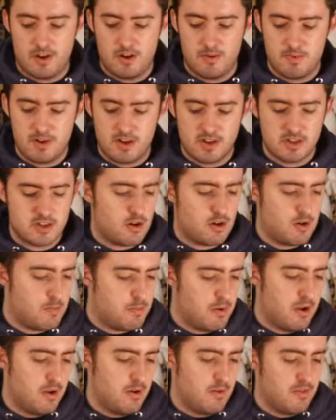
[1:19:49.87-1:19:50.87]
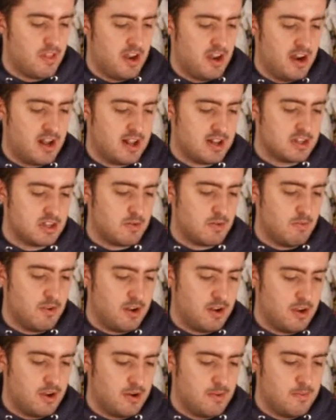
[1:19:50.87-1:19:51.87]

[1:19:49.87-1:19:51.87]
because the whole point of the analysis video